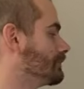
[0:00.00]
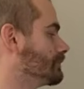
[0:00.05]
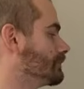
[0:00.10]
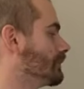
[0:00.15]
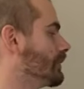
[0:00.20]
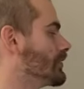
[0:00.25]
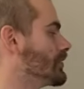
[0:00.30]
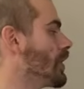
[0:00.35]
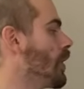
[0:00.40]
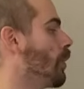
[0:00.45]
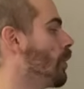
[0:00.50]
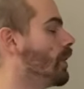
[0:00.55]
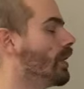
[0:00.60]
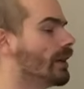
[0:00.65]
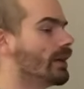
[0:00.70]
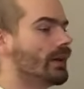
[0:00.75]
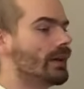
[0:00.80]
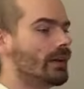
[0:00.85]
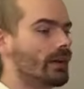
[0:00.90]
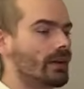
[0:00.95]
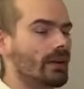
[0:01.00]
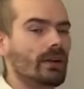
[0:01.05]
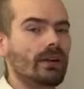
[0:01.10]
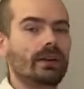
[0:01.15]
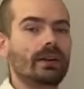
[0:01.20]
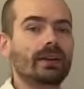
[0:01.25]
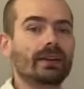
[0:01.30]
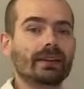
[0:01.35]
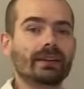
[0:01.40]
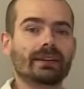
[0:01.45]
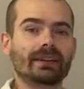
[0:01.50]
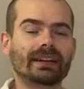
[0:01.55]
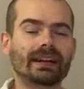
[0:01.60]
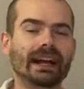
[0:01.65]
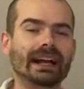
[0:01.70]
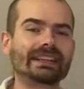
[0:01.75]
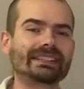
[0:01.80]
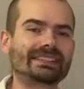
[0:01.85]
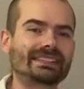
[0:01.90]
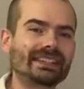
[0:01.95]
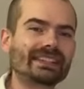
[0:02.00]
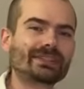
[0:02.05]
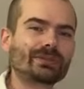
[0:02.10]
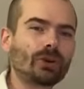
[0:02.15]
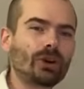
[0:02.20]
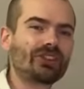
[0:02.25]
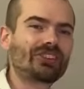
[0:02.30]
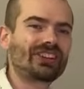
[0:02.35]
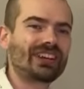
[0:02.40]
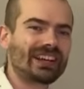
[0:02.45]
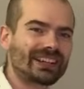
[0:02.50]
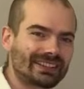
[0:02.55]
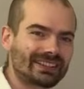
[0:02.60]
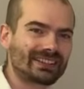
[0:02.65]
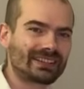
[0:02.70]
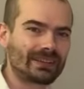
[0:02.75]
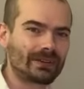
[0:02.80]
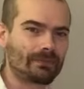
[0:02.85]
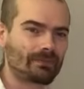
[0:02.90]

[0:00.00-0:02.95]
So, guys, this was it.